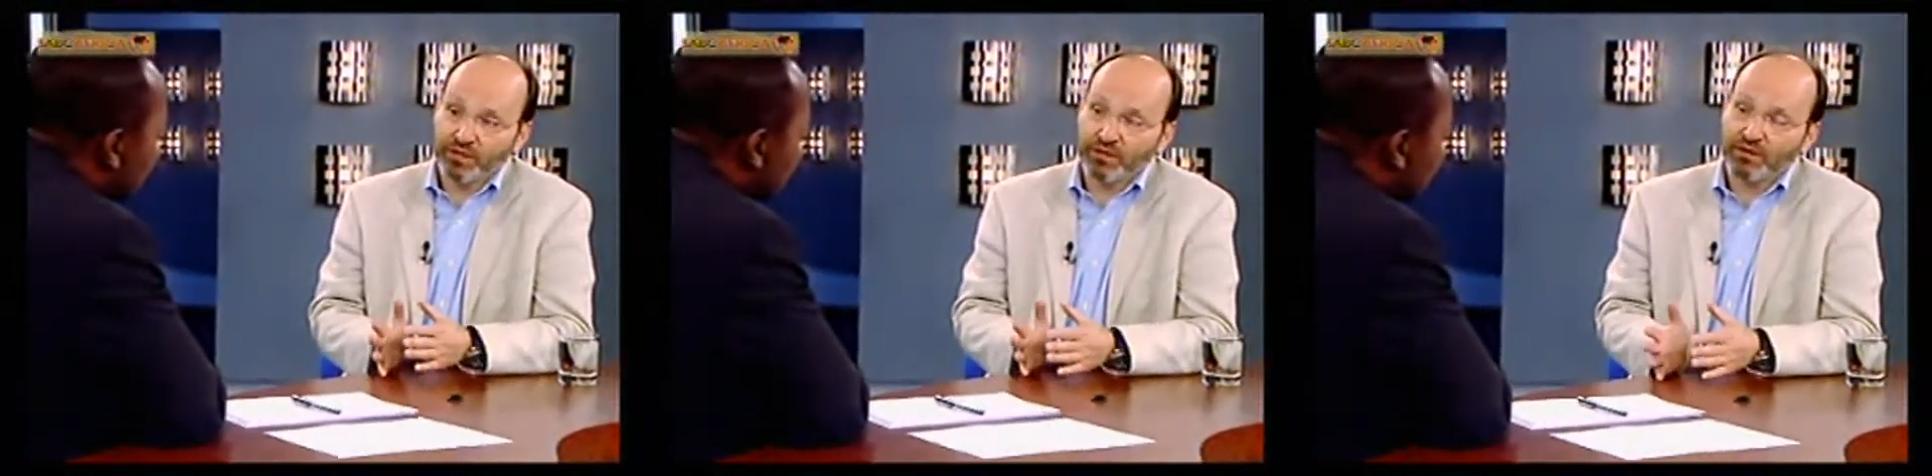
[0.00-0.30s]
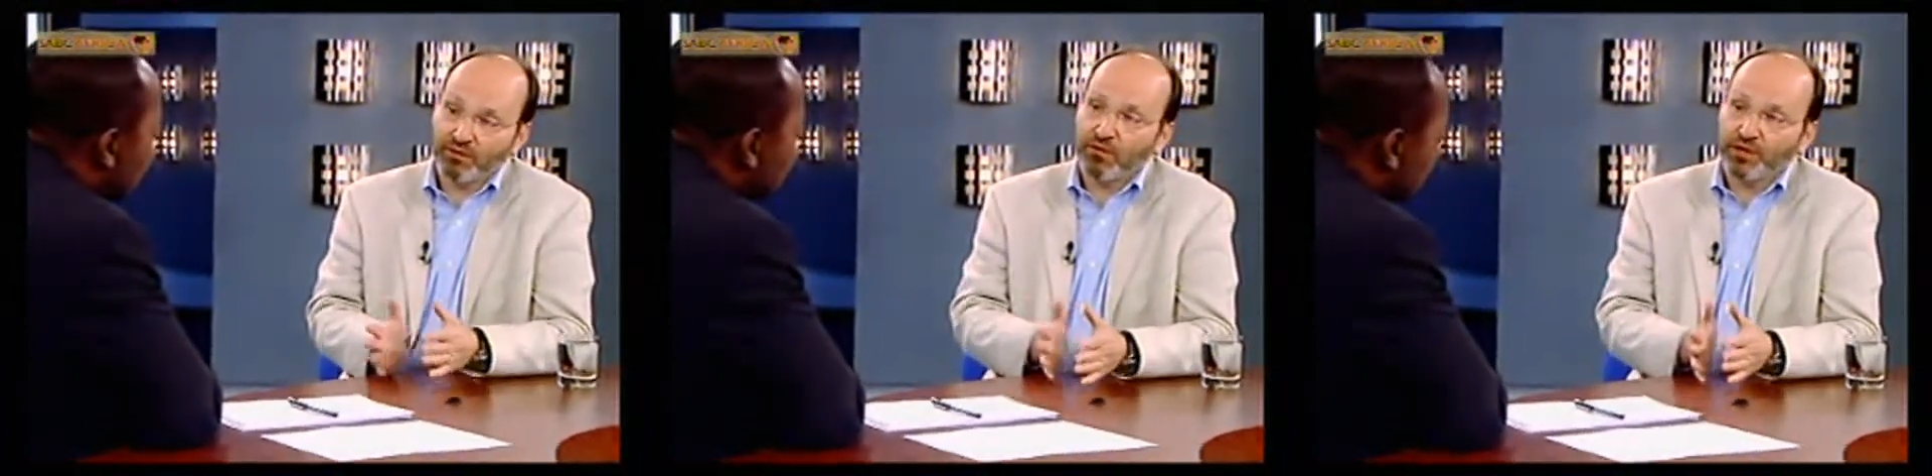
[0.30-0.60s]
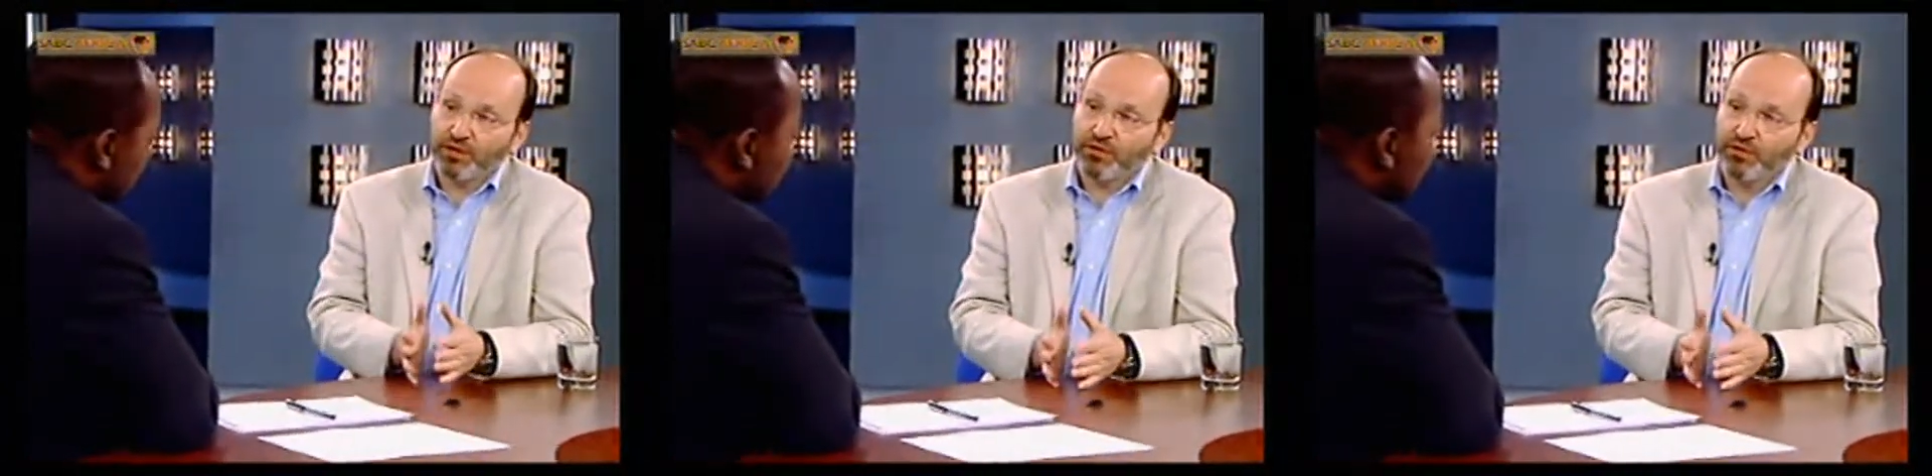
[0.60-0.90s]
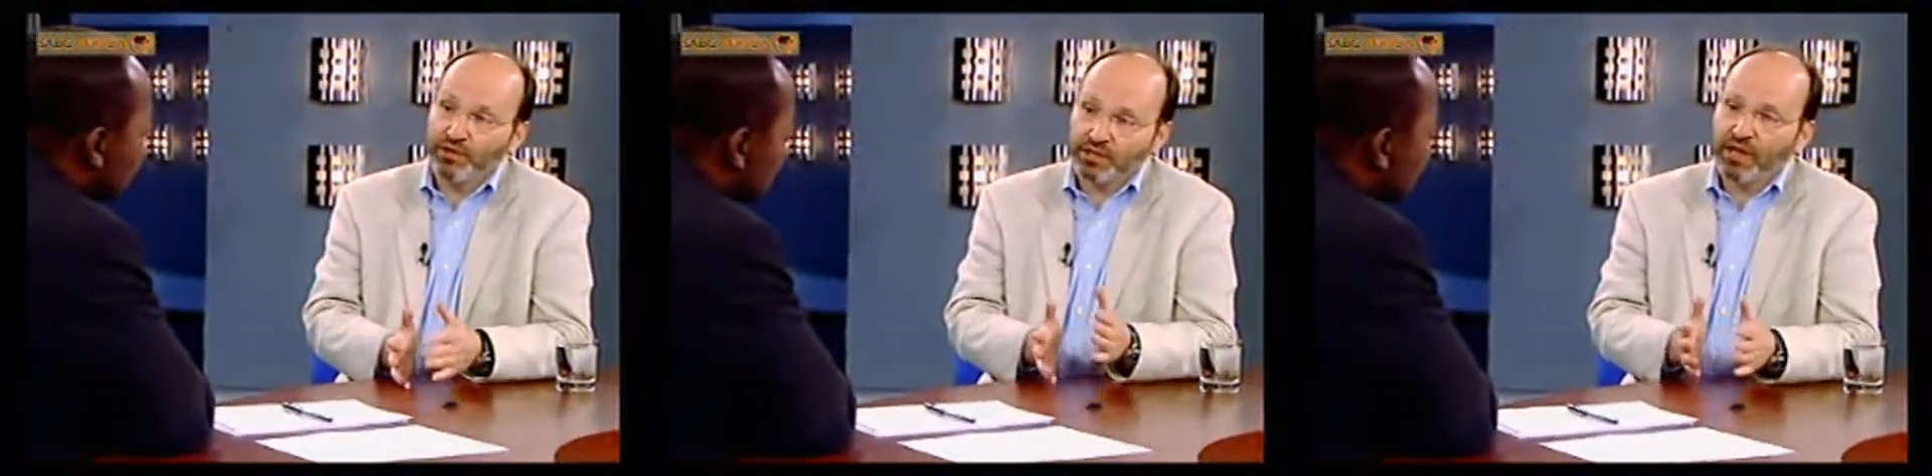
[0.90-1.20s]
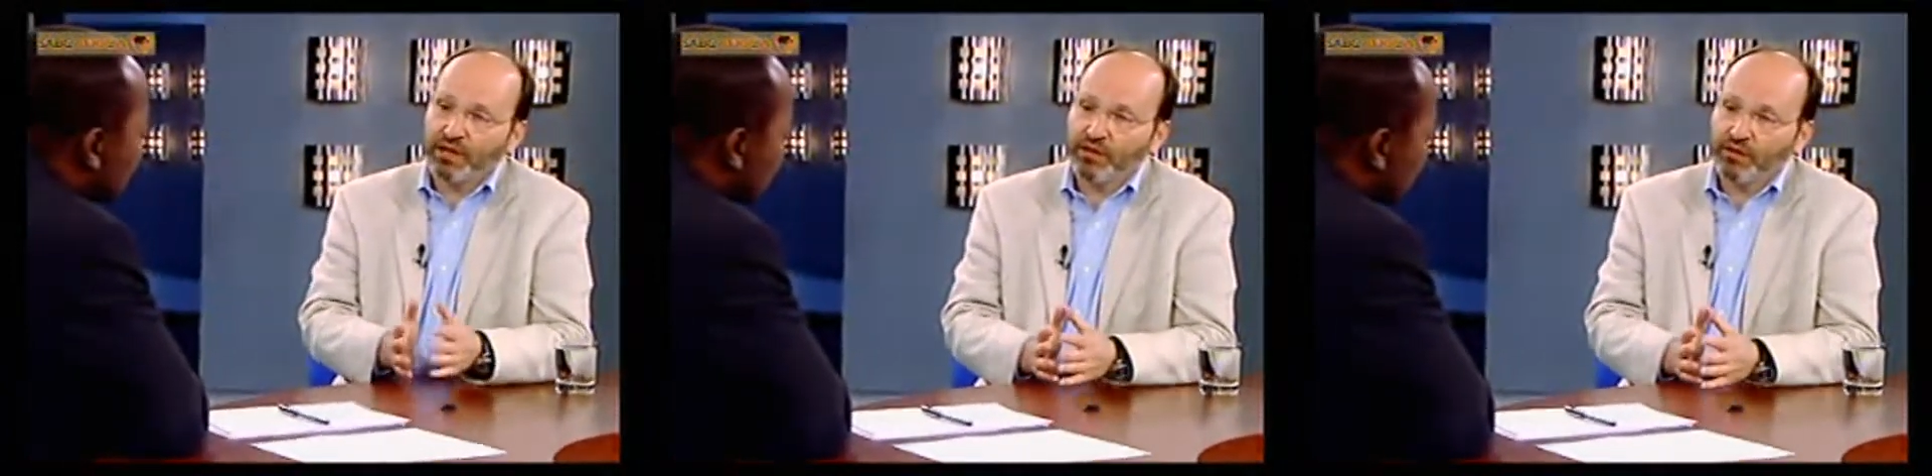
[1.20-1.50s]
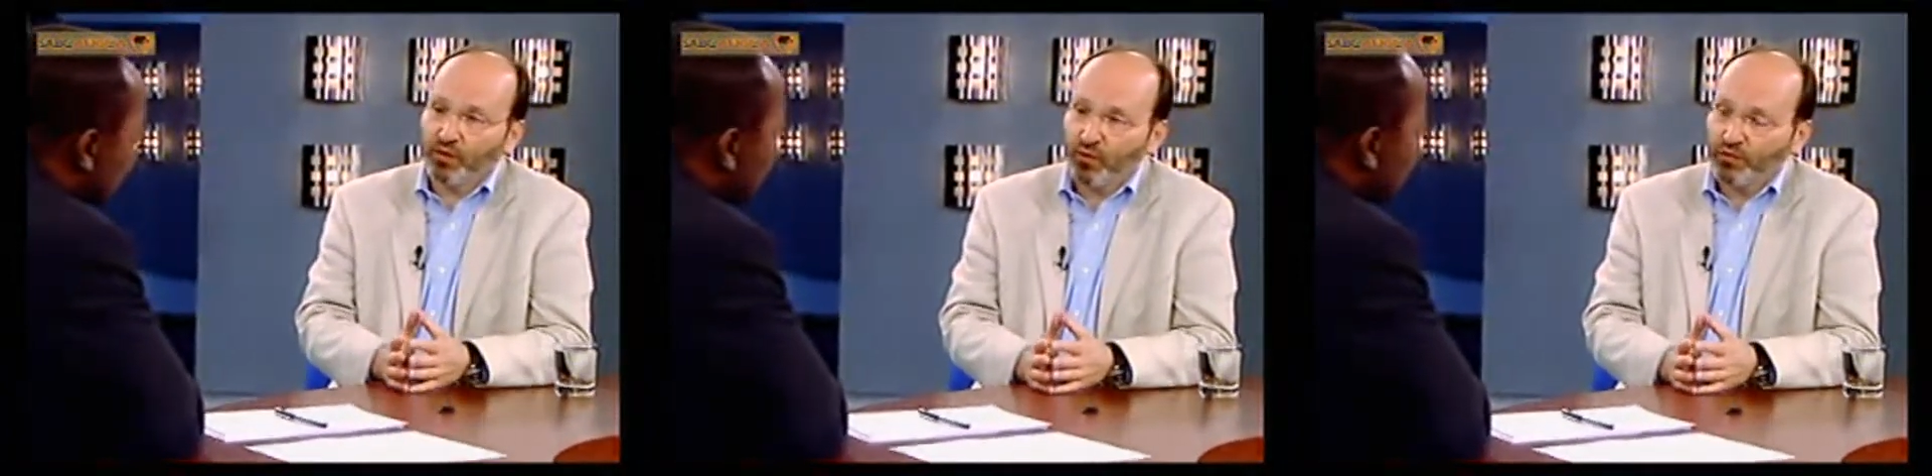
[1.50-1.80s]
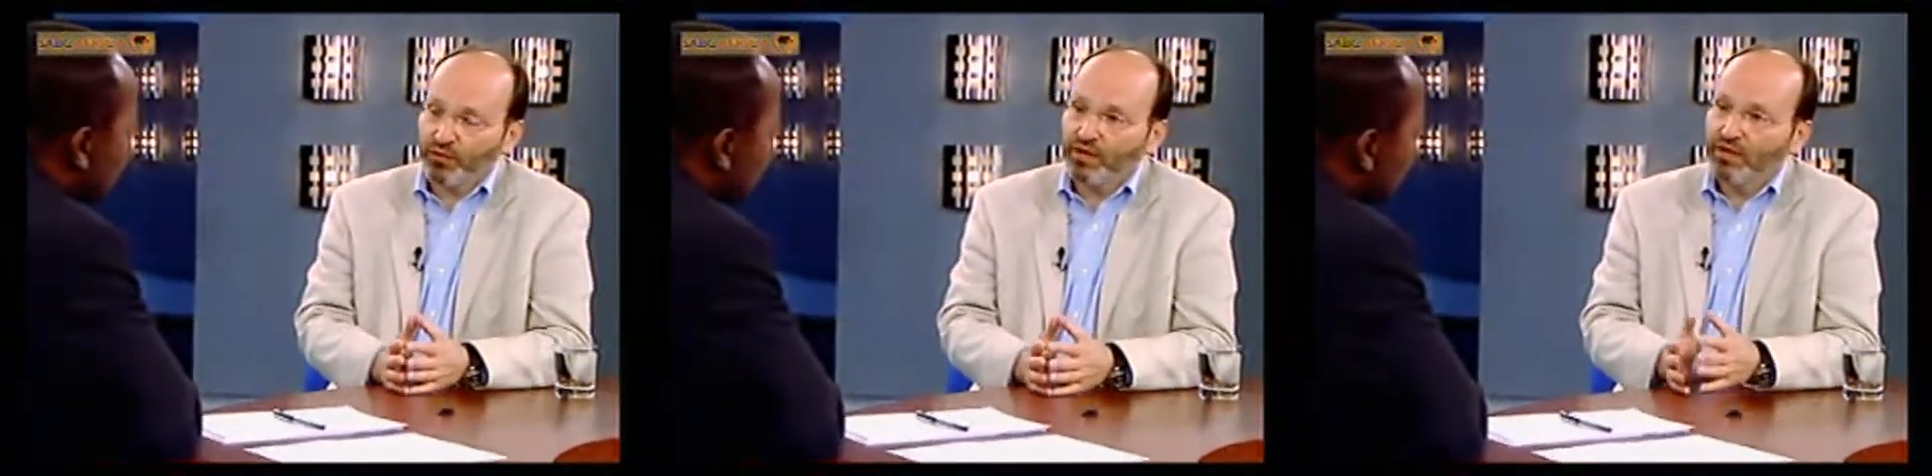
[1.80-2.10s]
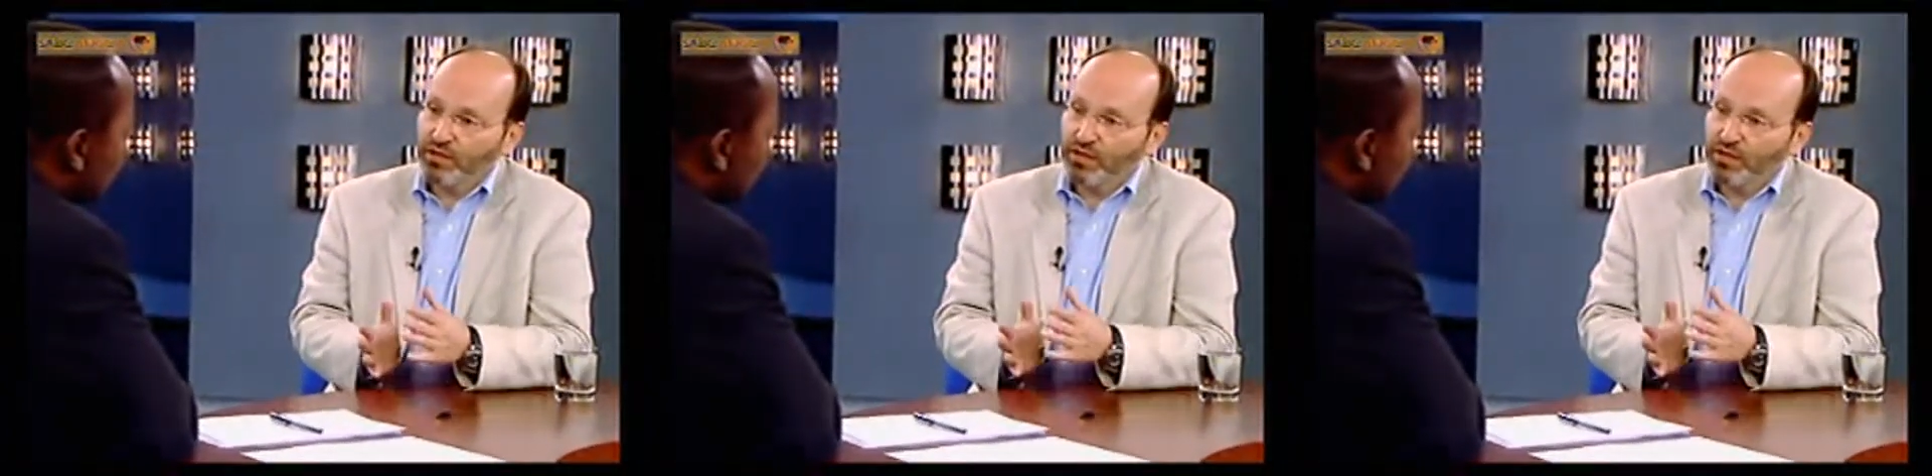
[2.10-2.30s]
KwaZulu-Natal and North. So you're